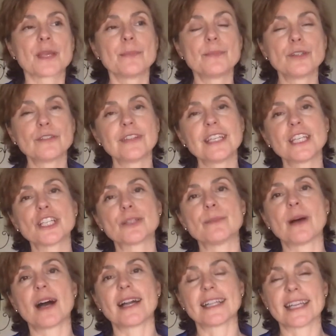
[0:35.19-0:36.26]
moving your
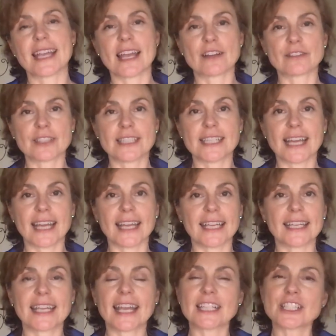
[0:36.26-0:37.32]
body every
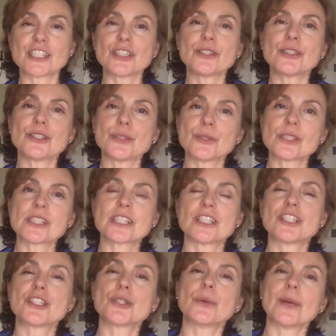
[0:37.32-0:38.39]
day gets you used to
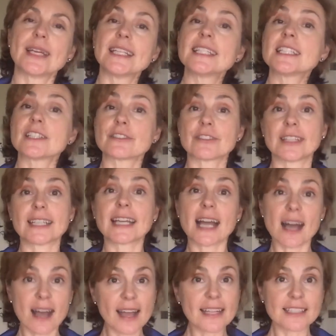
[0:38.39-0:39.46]
doing different
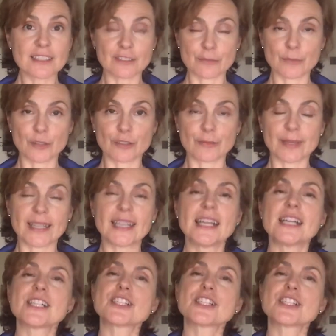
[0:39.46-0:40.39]
kinds of movement